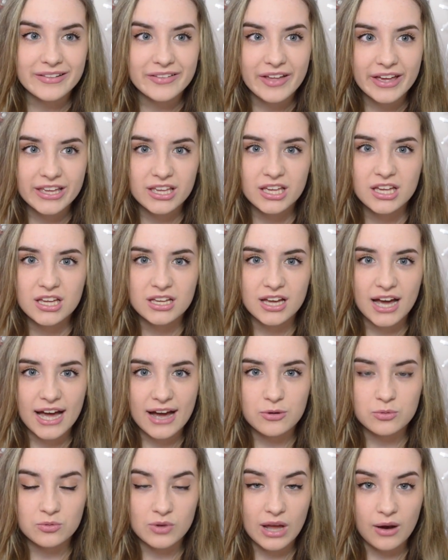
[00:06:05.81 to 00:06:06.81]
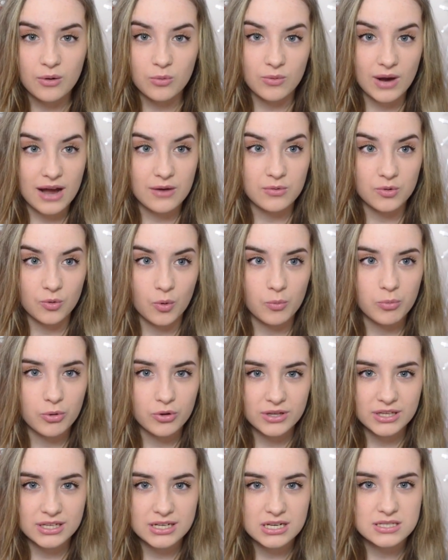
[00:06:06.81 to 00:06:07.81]
Like out, like right when we're
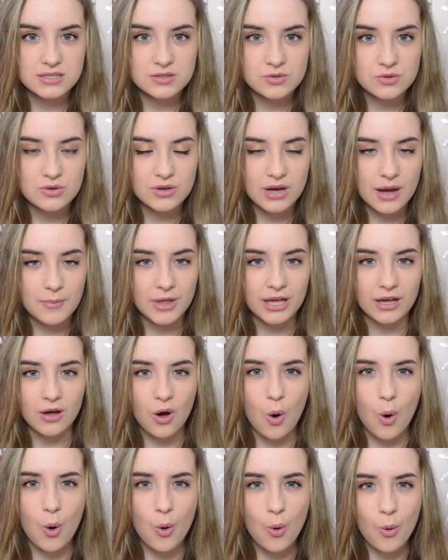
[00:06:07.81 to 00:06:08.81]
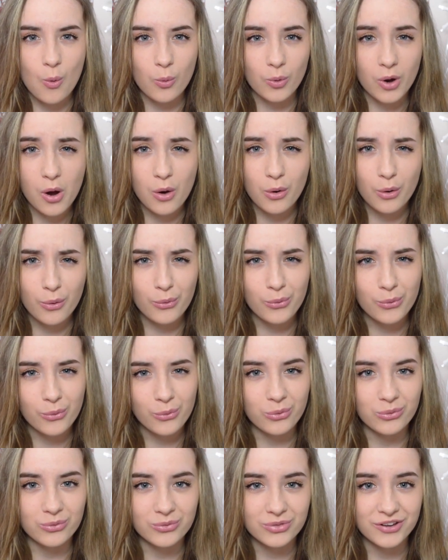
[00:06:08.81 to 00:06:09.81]
pulling into school, I'm like,
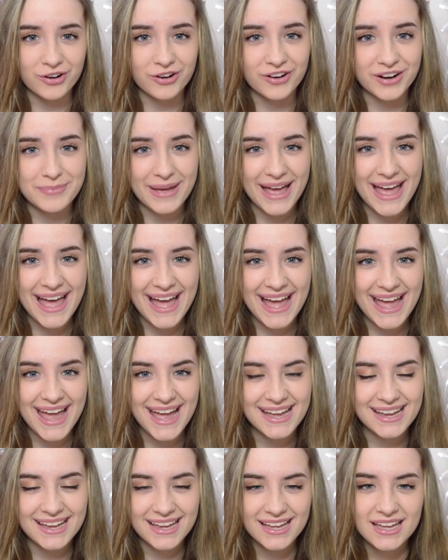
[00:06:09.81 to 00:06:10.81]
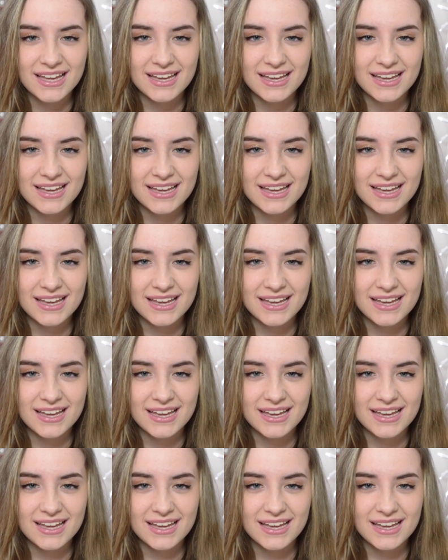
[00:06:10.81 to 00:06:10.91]
oh no, they're back.